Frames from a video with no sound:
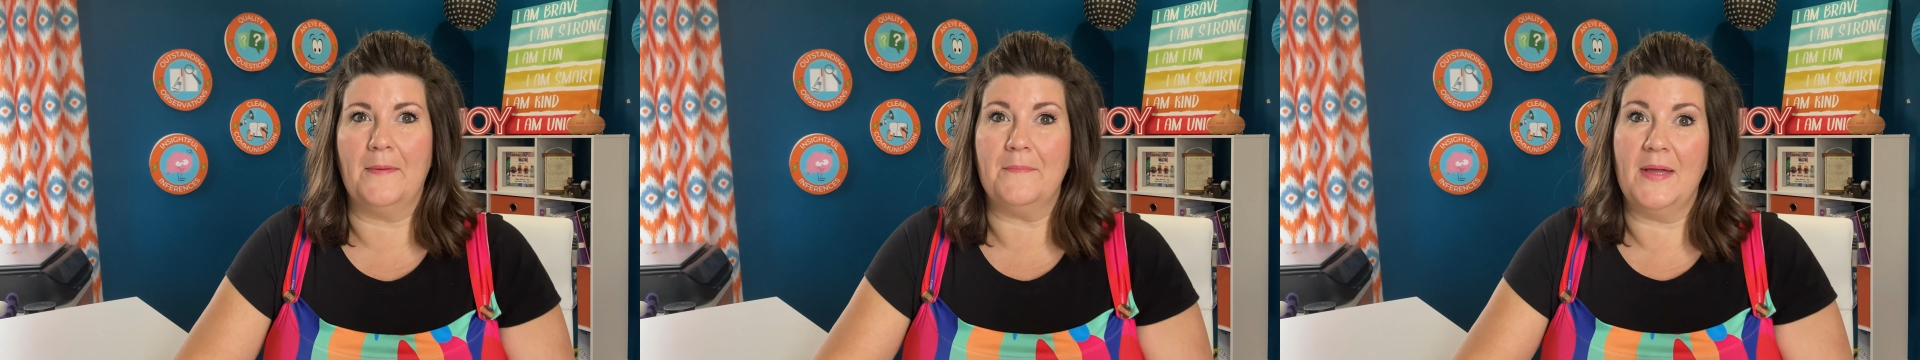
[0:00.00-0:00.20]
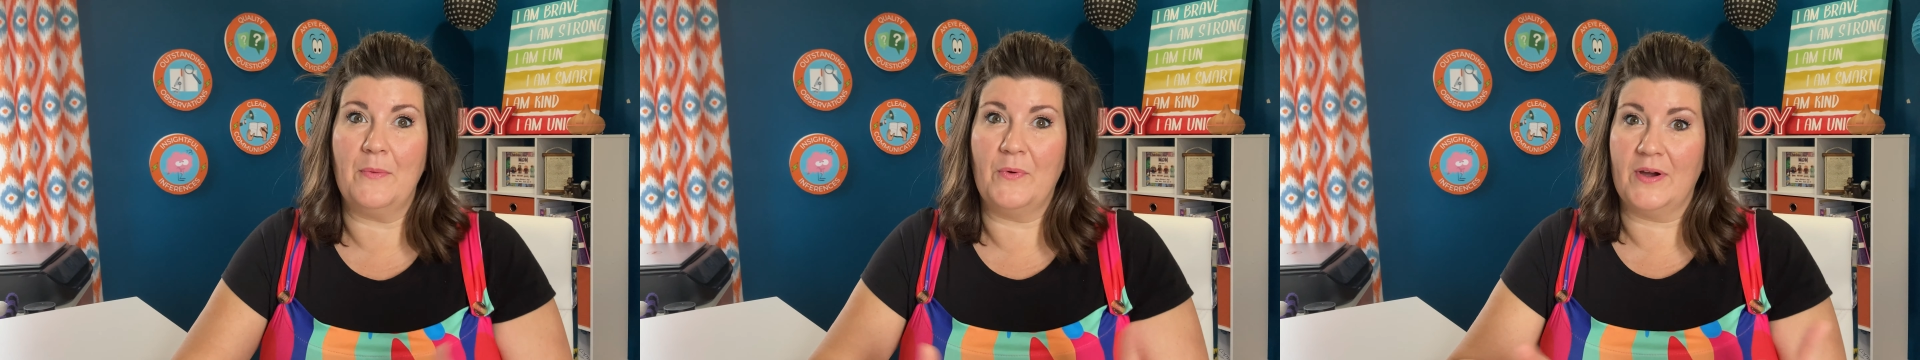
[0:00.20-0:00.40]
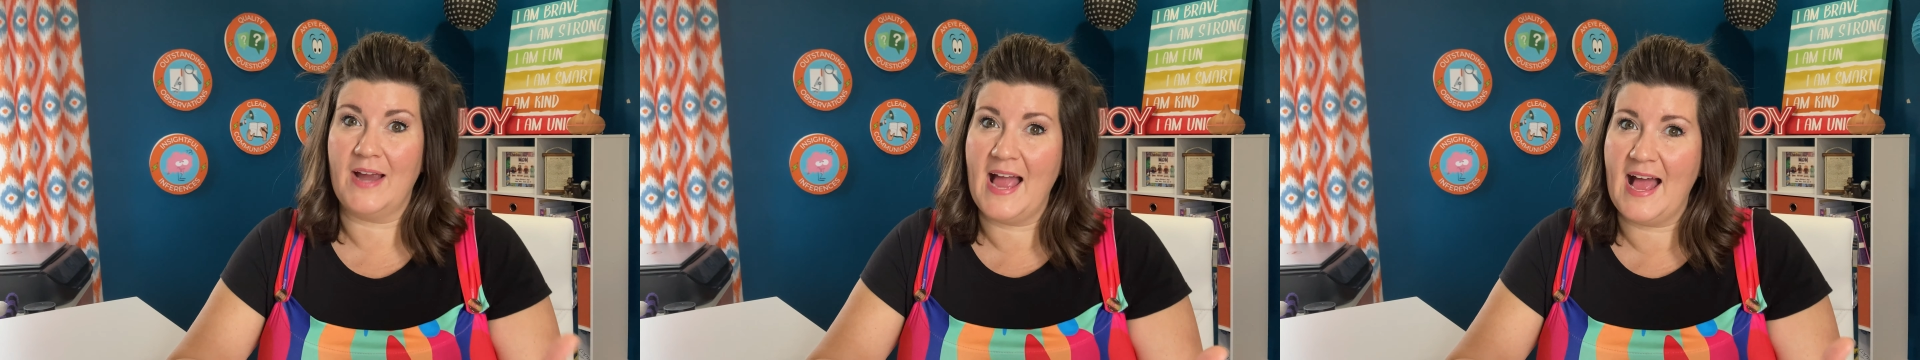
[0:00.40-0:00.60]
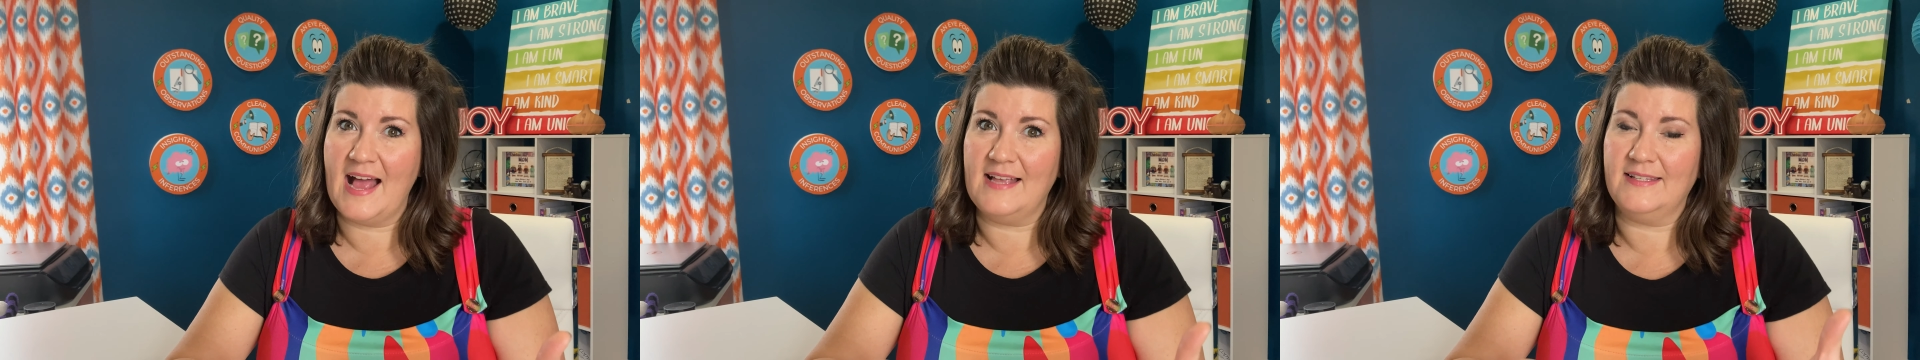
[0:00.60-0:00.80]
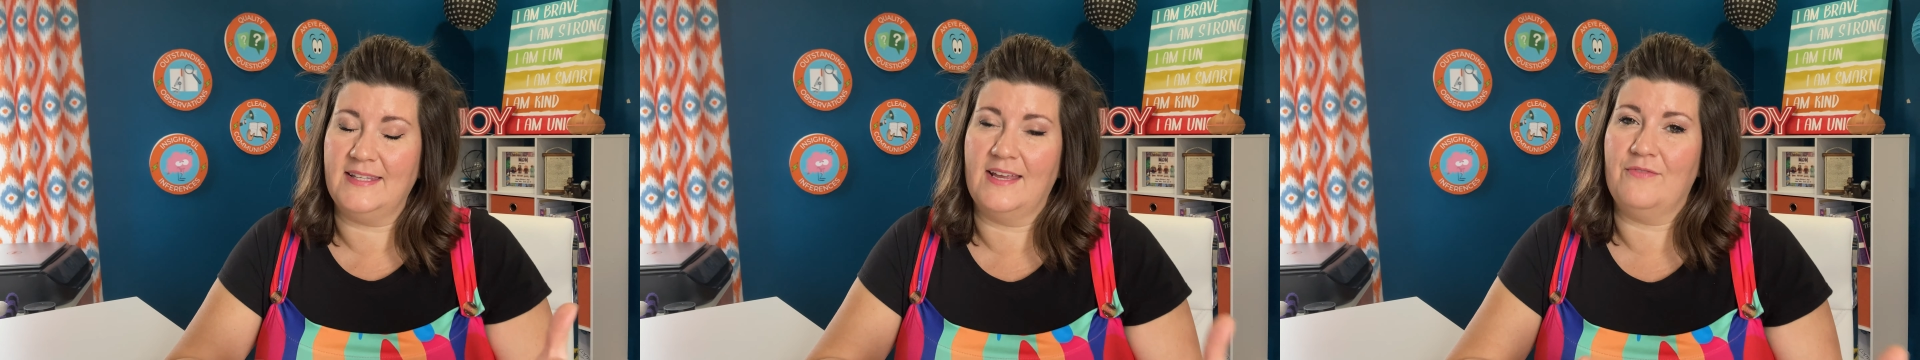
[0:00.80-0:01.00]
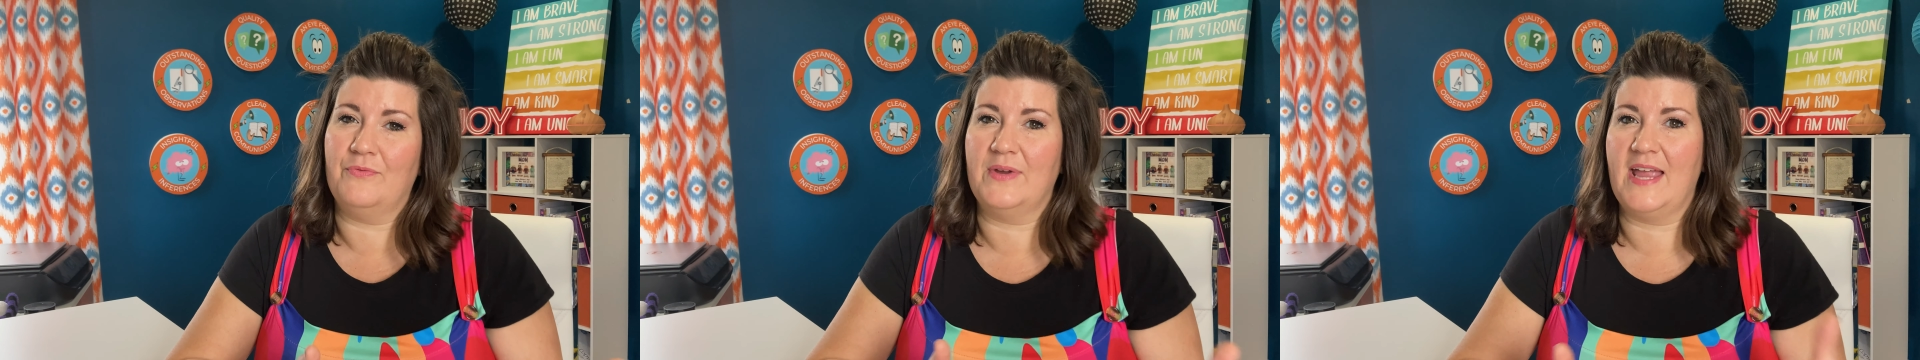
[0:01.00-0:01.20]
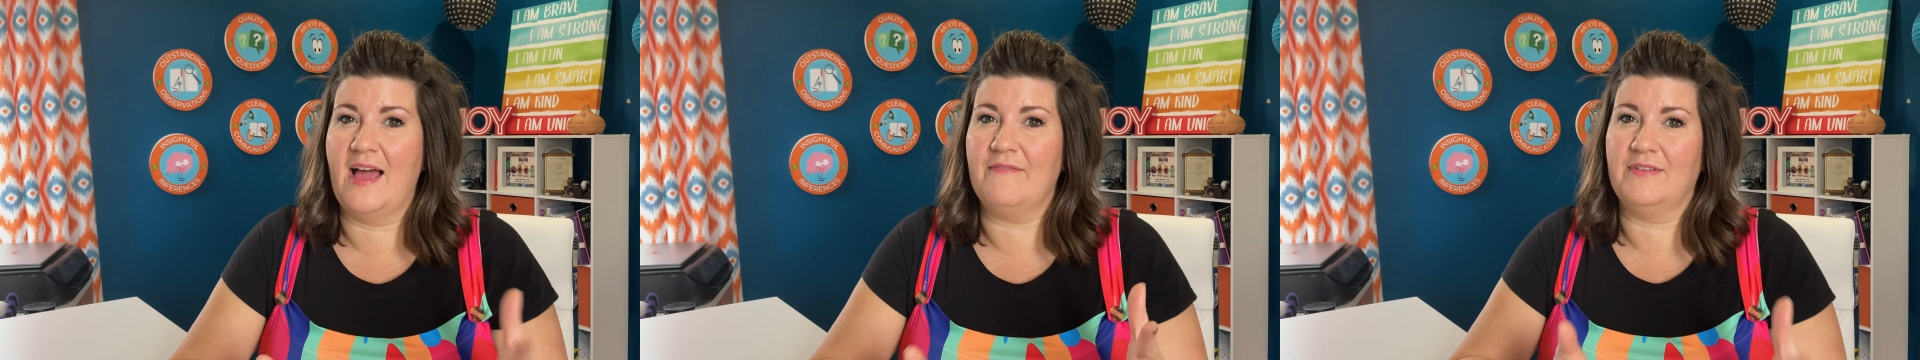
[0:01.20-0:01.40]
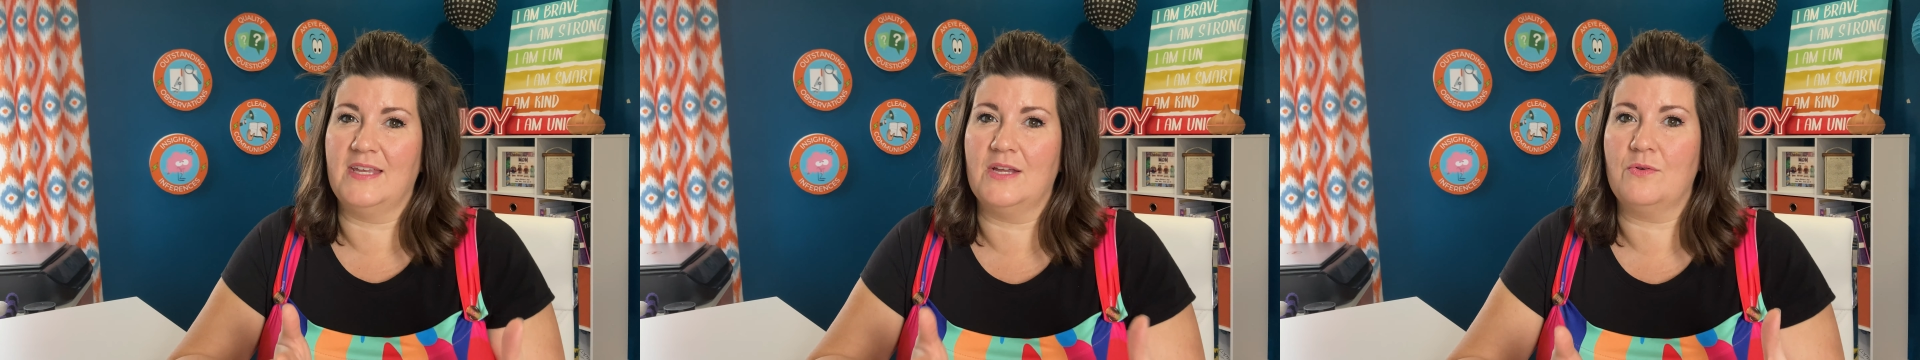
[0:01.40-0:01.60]
Whereas if we
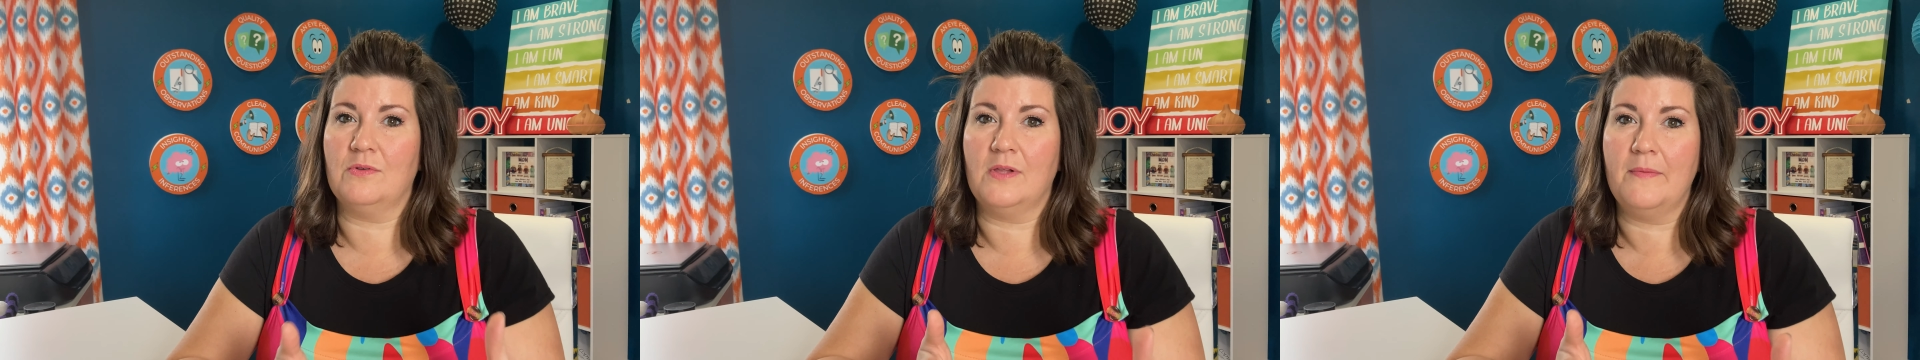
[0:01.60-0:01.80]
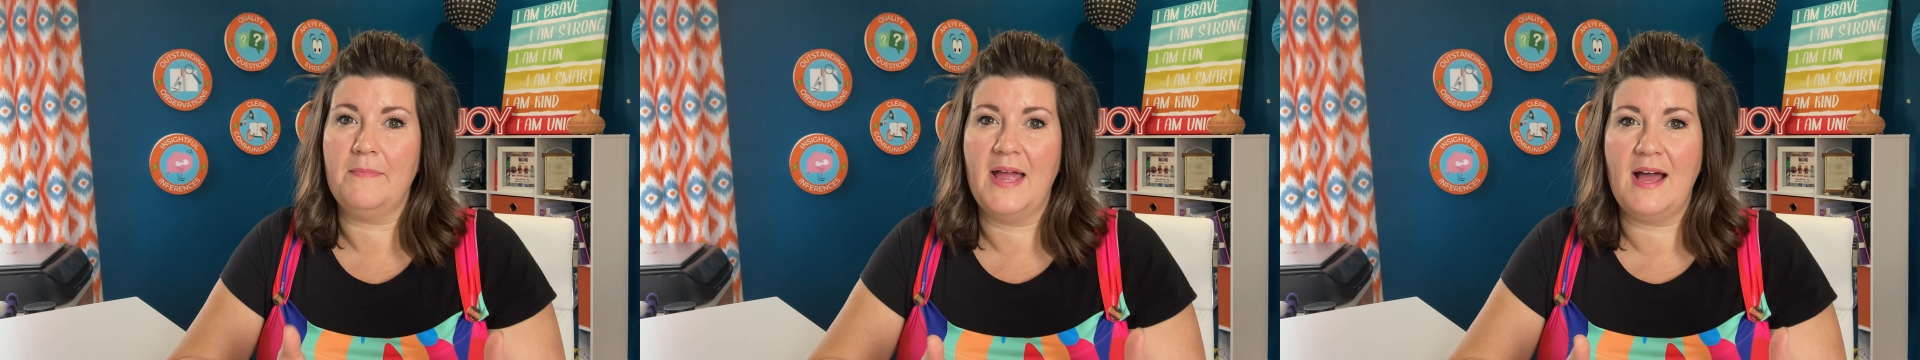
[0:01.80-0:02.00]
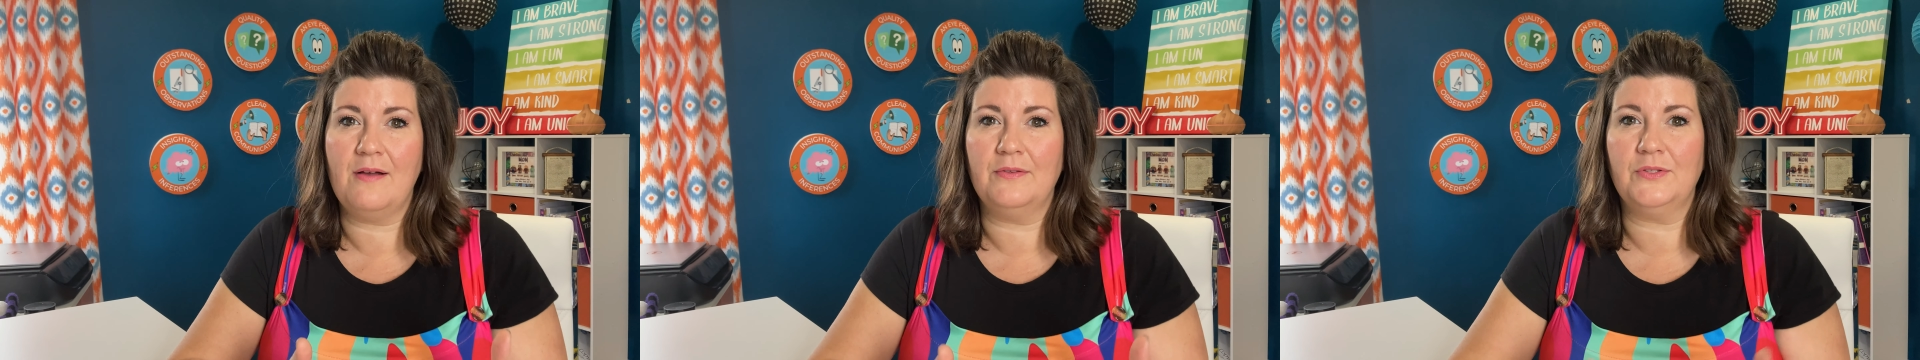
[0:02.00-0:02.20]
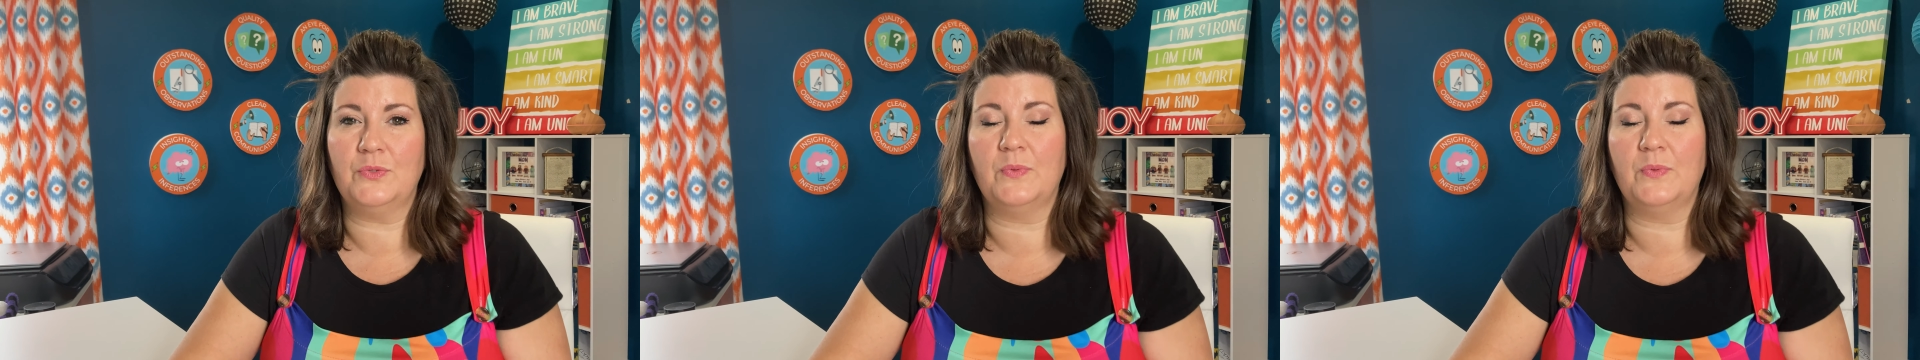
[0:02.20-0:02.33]
have equal amounts,